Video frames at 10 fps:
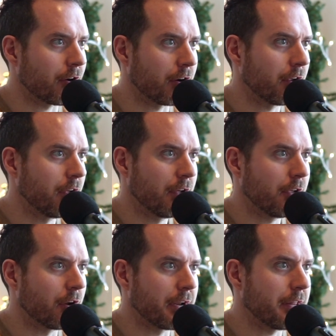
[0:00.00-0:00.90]
or,
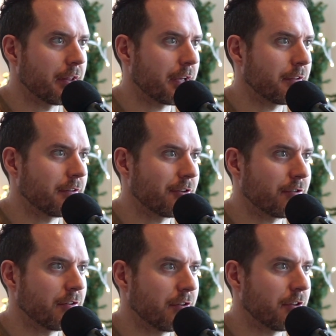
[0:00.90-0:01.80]
any of
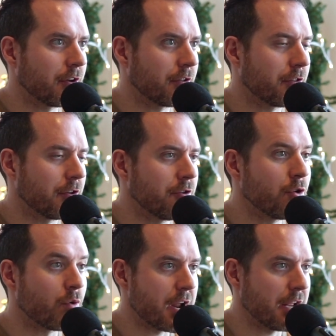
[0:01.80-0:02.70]
the
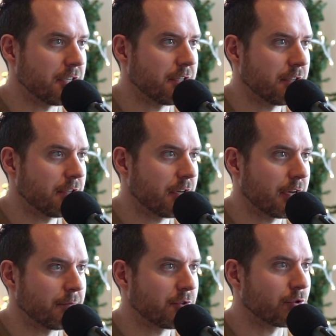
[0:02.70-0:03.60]
newer aged
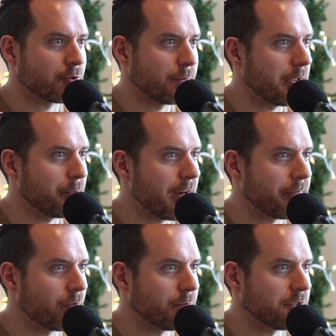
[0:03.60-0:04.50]
social media
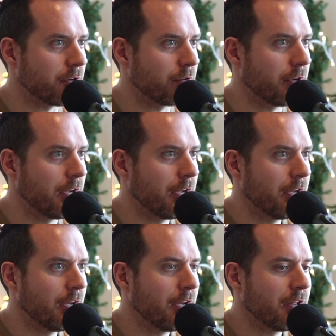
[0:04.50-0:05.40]
platforms. So
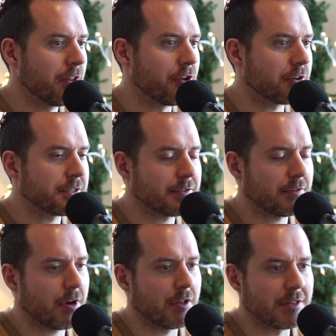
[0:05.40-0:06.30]
there's
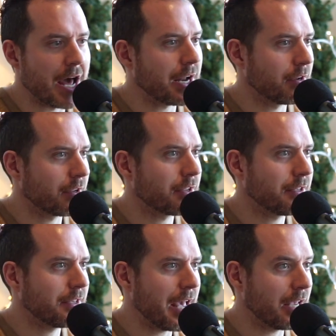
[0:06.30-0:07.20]
a lot of
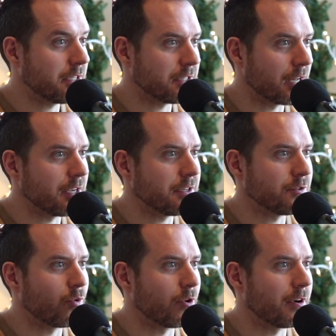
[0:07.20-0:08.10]
case
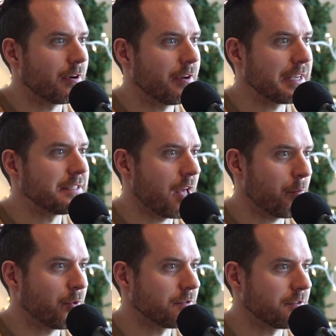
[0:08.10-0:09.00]
studies or
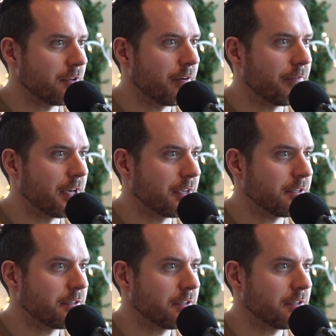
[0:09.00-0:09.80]
examples of this.